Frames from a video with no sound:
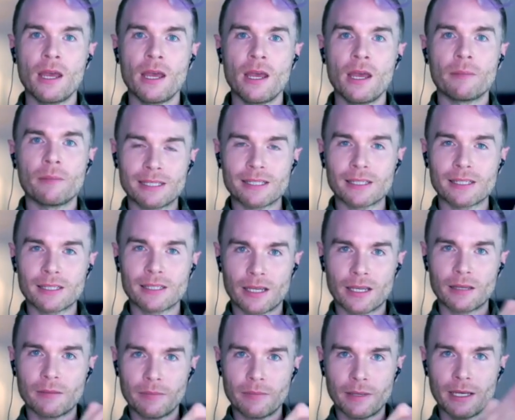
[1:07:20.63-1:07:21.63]
pieces that
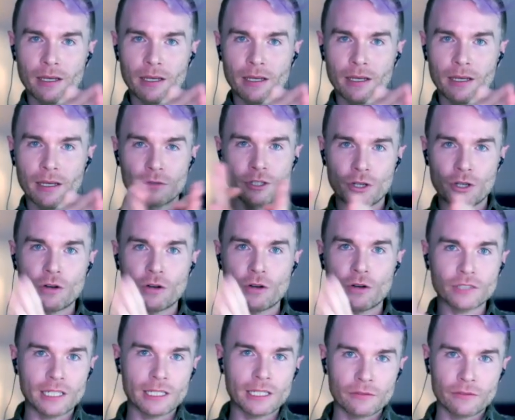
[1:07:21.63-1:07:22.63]
can be
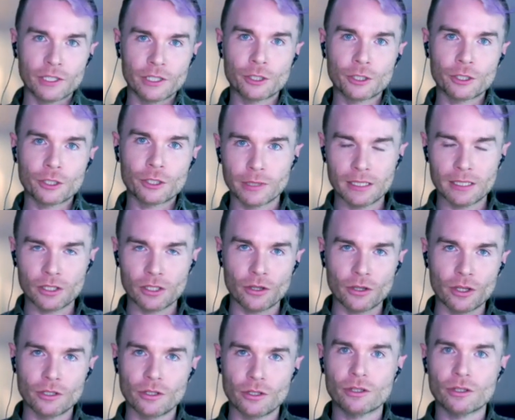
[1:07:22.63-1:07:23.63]
resolved individually so
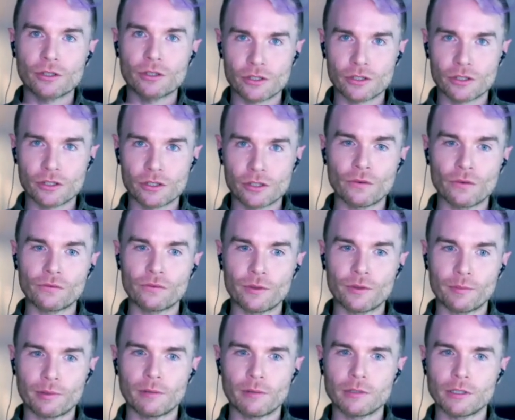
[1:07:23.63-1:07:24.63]
that you can solve the
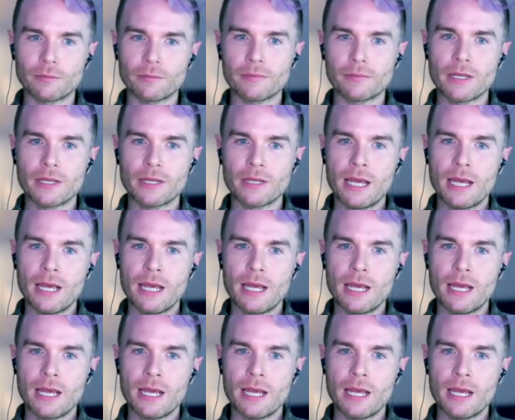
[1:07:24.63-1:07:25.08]
problem.